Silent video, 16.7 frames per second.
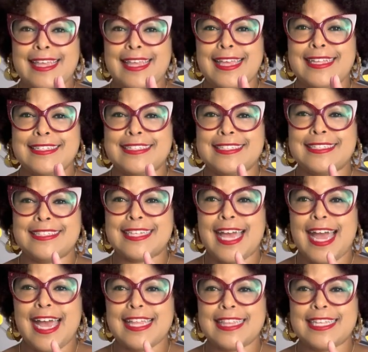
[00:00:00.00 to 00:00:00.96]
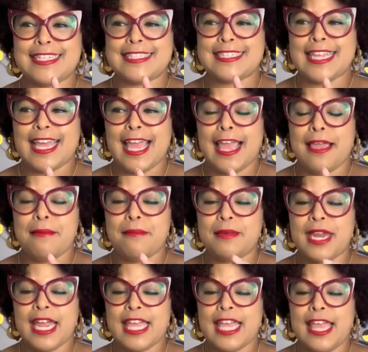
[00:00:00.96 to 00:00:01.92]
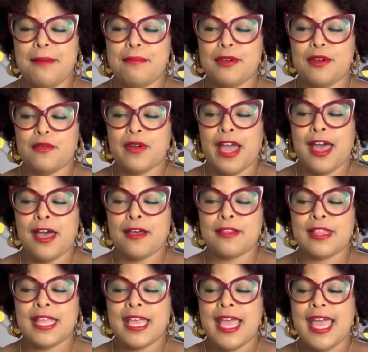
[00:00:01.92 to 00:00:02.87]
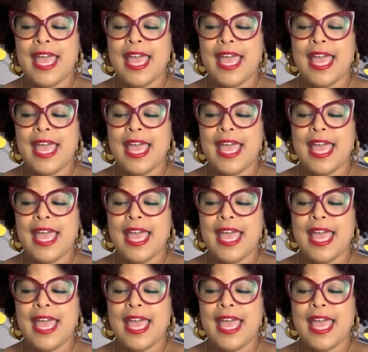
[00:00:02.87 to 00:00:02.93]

It's not the same, but I keep it around.